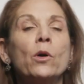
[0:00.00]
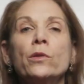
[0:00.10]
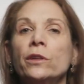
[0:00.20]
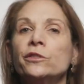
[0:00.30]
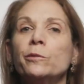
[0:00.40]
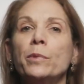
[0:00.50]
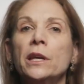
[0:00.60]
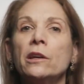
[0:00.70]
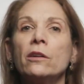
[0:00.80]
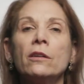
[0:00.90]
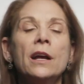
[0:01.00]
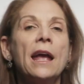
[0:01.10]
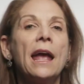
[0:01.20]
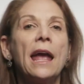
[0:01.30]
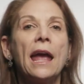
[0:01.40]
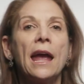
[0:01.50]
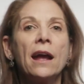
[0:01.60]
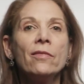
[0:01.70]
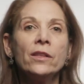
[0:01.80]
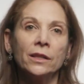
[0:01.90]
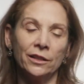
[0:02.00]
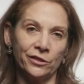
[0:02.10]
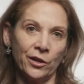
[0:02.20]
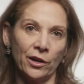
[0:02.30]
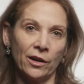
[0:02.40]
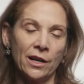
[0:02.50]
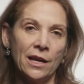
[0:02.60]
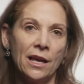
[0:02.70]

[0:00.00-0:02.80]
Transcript: both the speaker and the listener